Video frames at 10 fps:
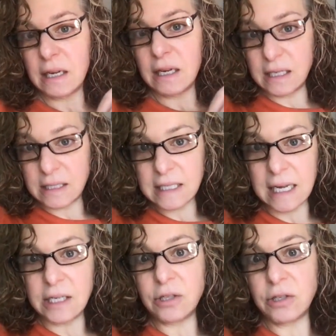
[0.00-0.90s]

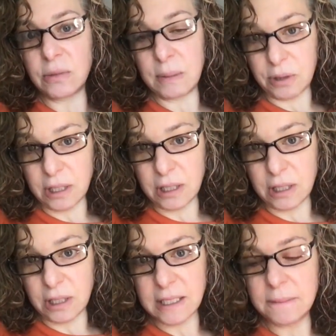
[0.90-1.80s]
Instead, you're going to be
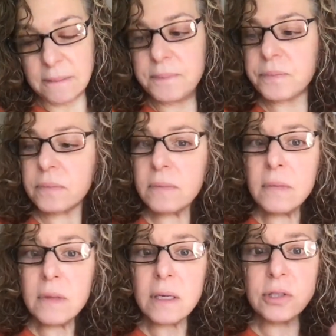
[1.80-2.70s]
prospecting.
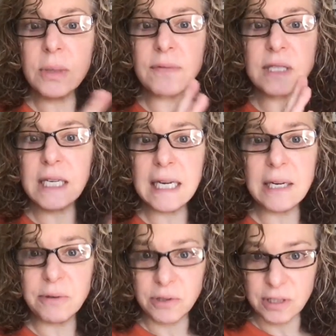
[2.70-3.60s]
So we have 10
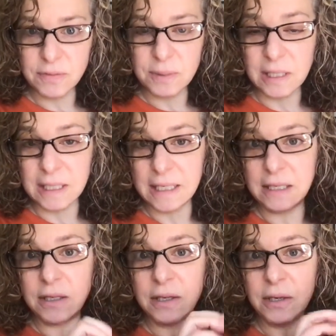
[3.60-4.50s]
hours of
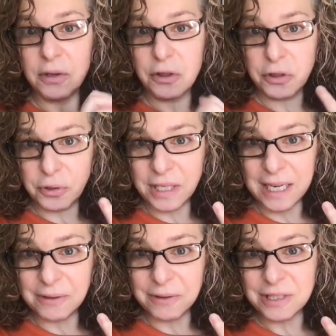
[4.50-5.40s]
client, 30
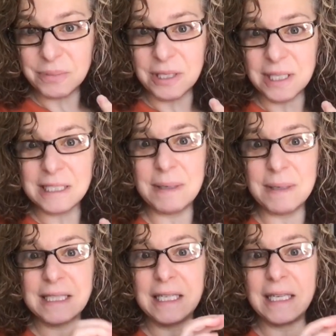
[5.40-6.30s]
hours of
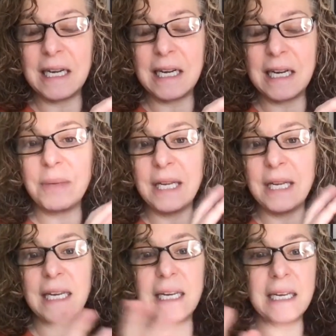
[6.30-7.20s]
prospecting, and you're
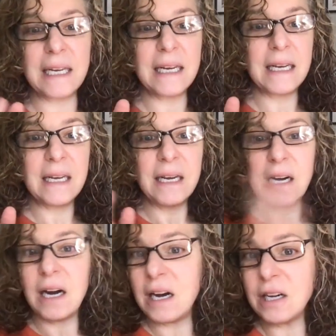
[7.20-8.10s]
making
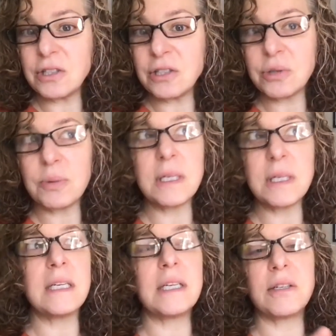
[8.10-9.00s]
120
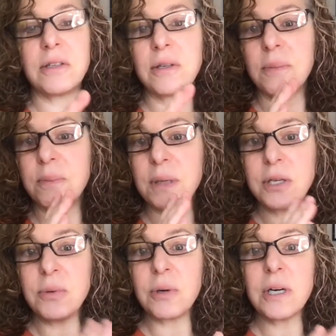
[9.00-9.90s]
a year, but
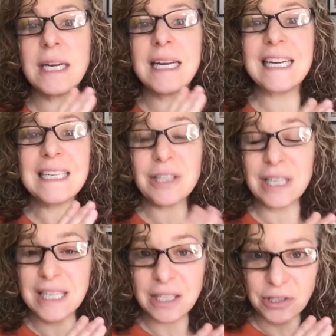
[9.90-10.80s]
you are ki
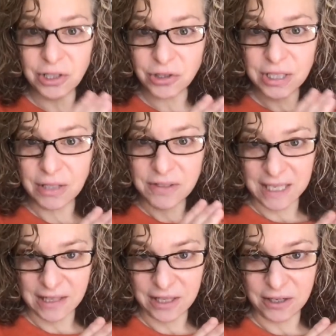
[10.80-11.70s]
killing yourself to
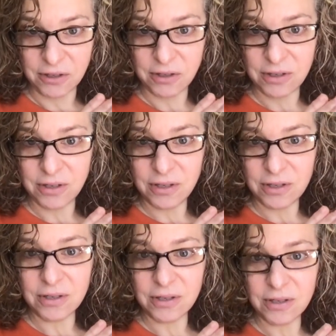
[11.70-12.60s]
get there.
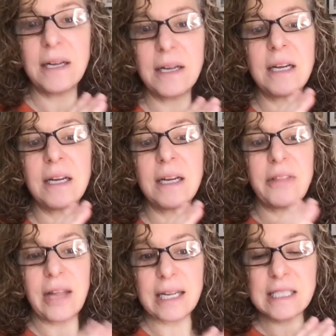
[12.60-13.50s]
Okay?
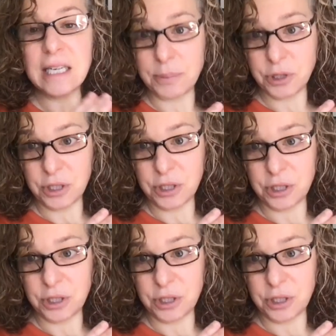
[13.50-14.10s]
That's an option.